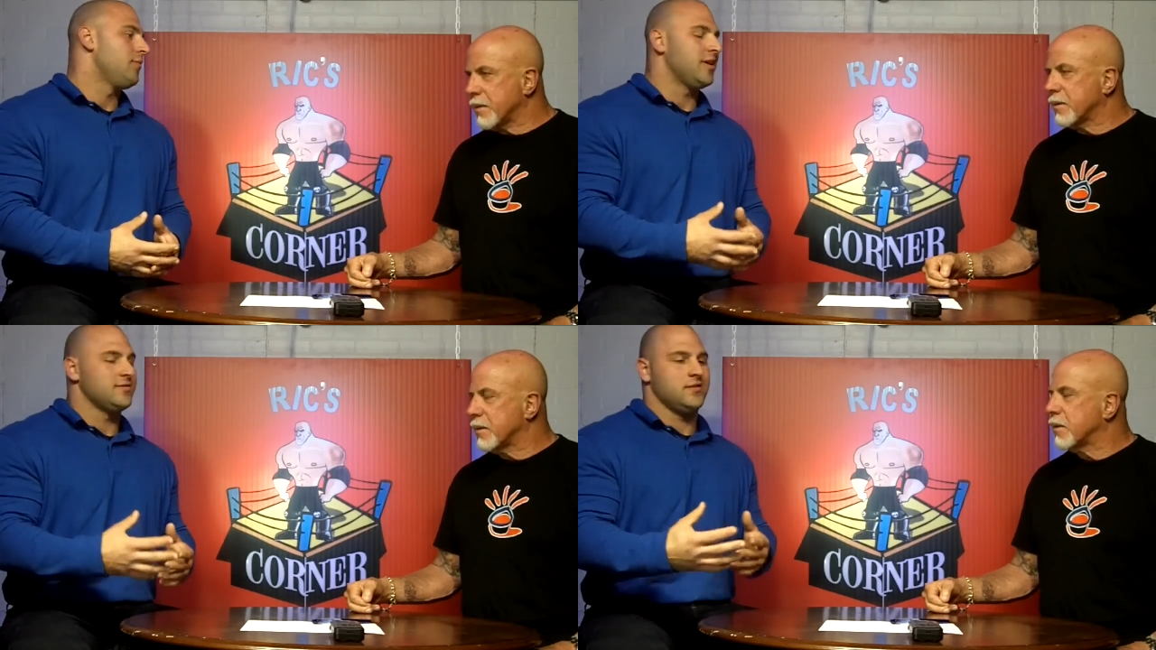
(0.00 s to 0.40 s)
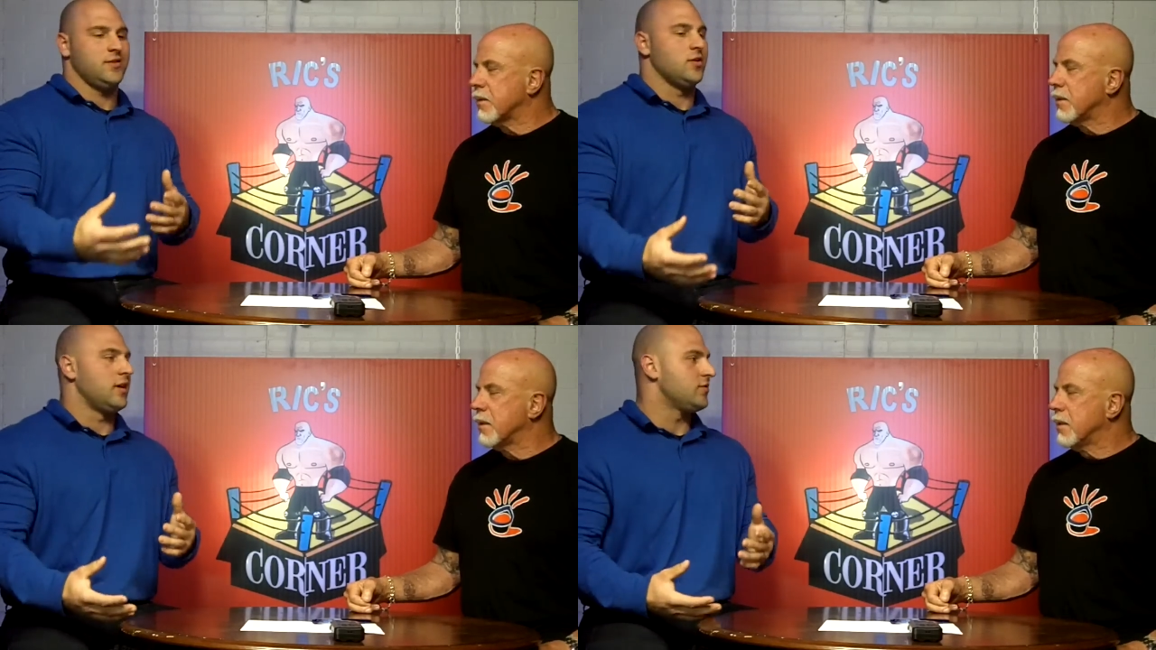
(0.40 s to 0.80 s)
Speaker 1: Because
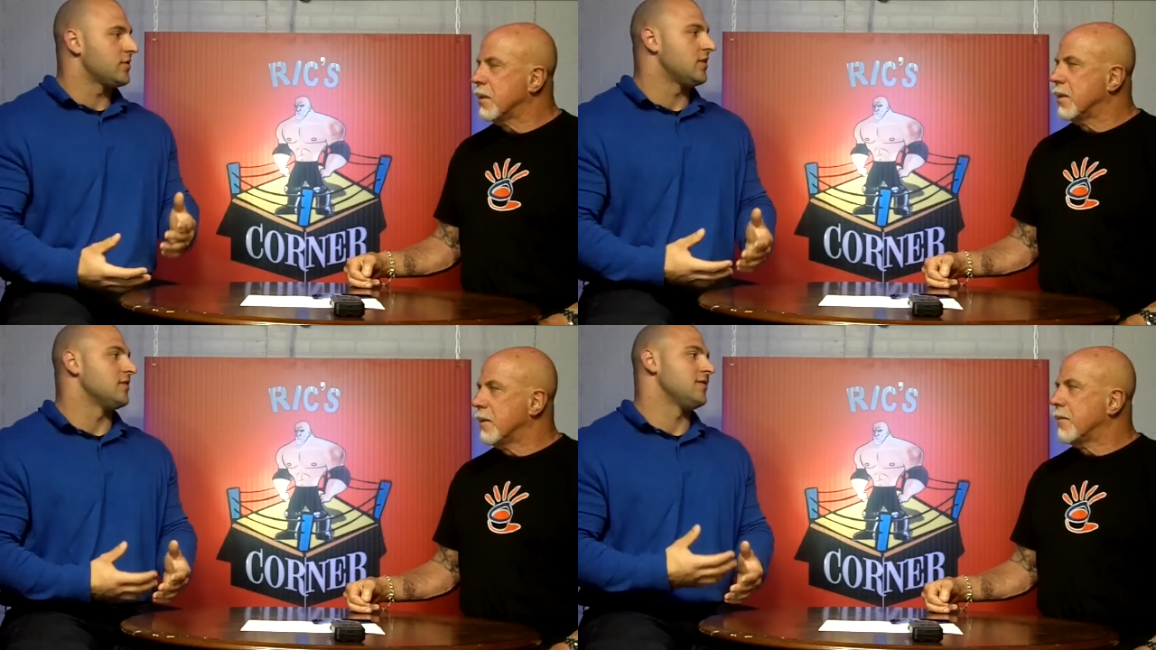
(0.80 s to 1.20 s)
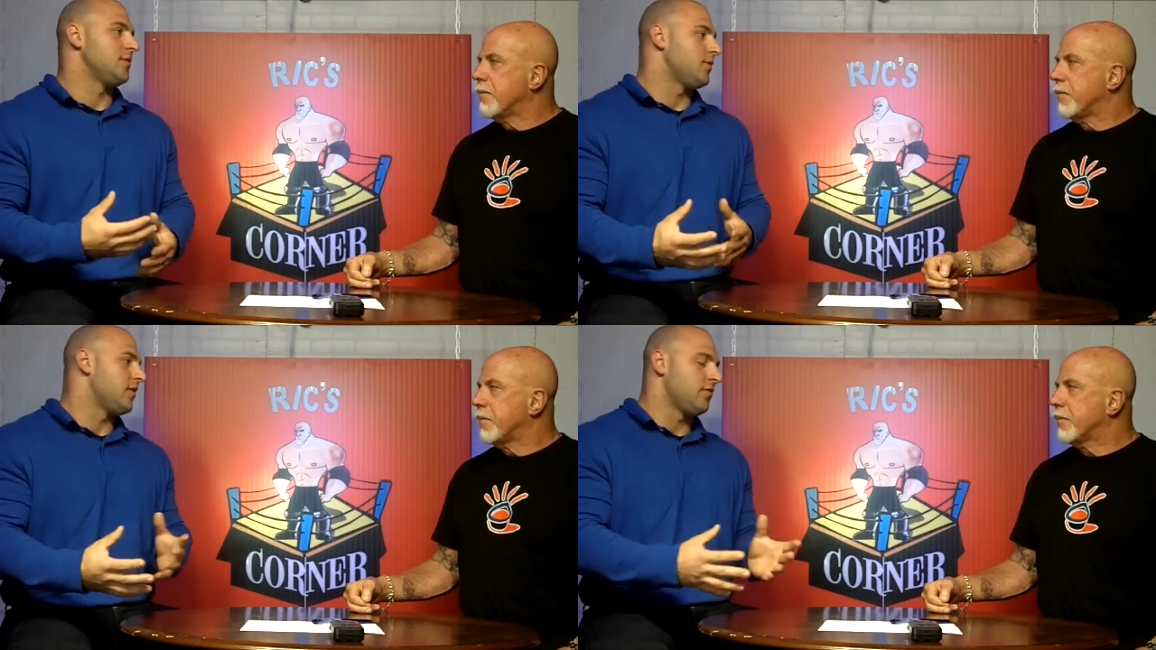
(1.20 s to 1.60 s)
you know I just got done
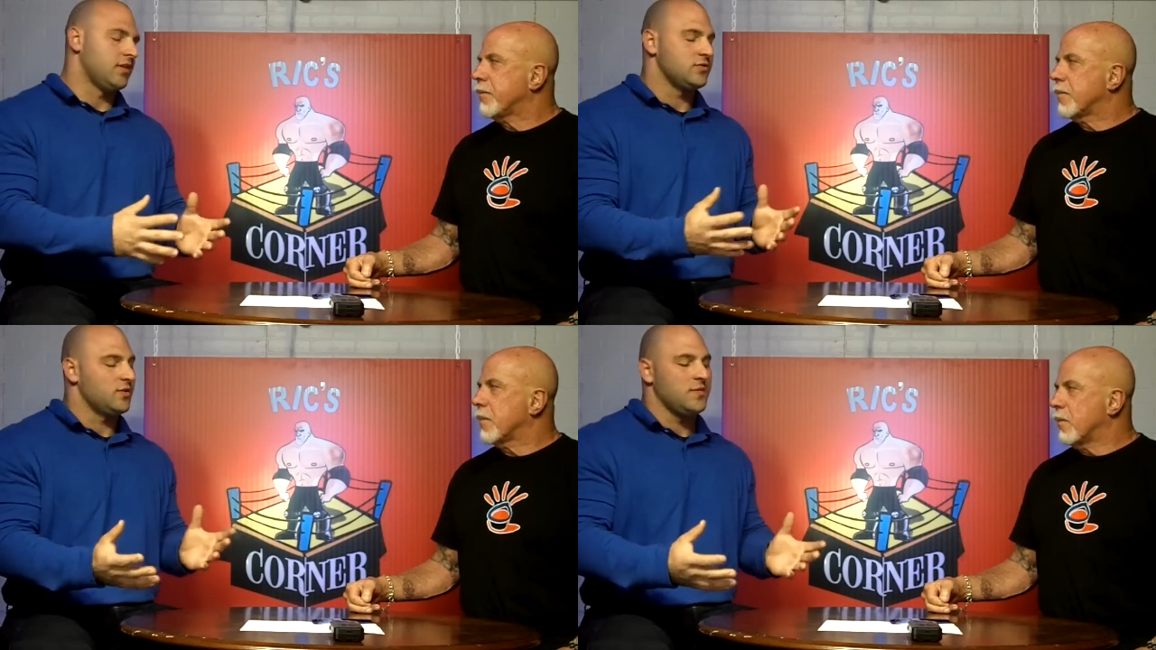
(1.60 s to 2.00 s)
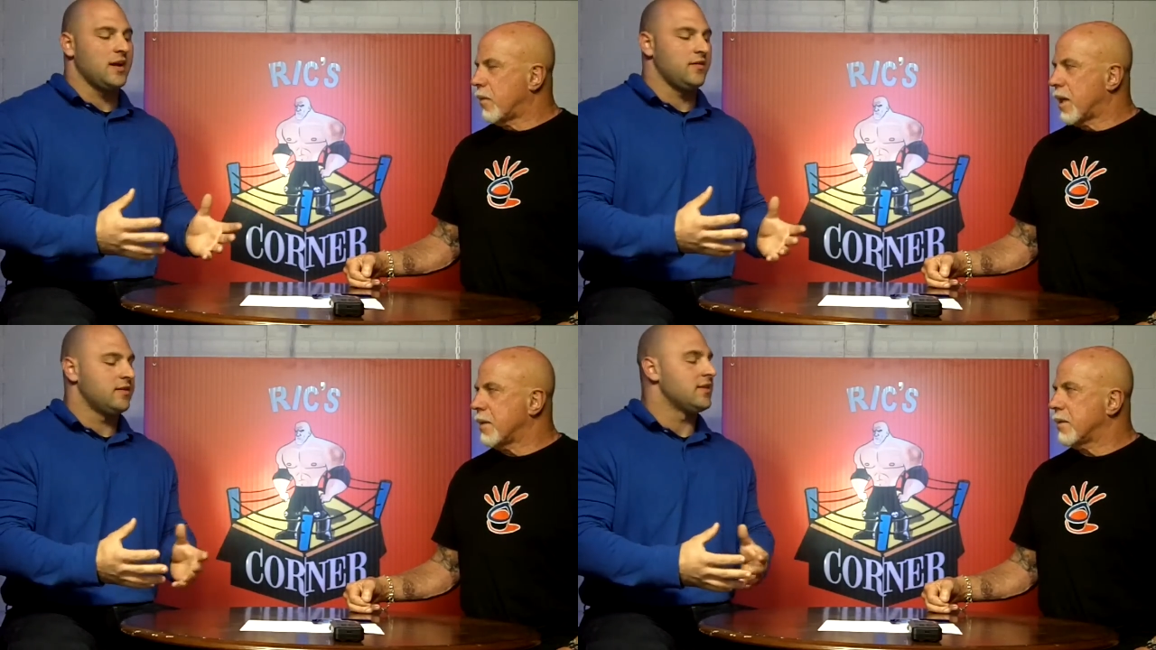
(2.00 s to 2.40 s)
sleeping and everything, so I'm not.
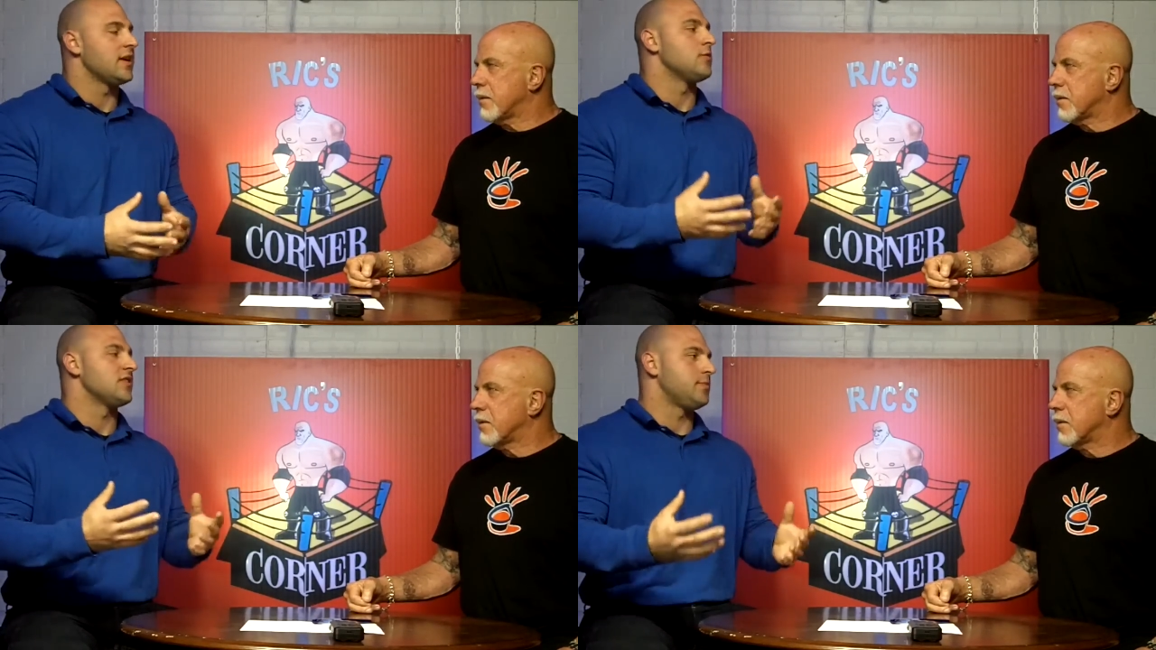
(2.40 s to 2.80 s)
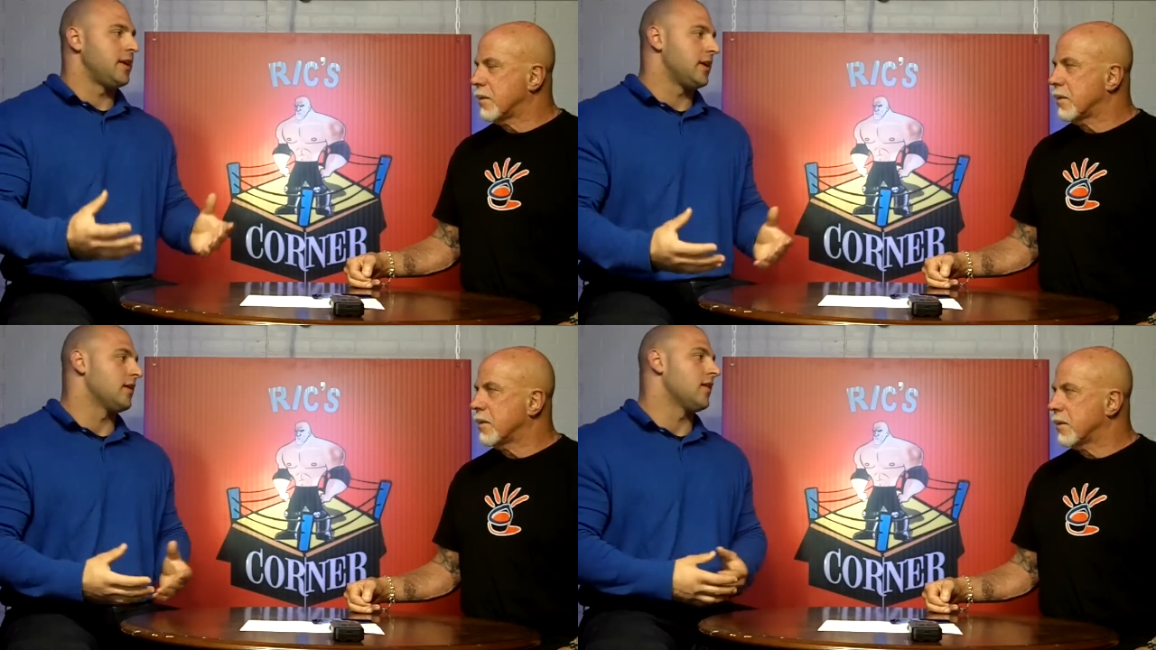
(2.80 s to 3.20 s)
Right. It's not like I was expending a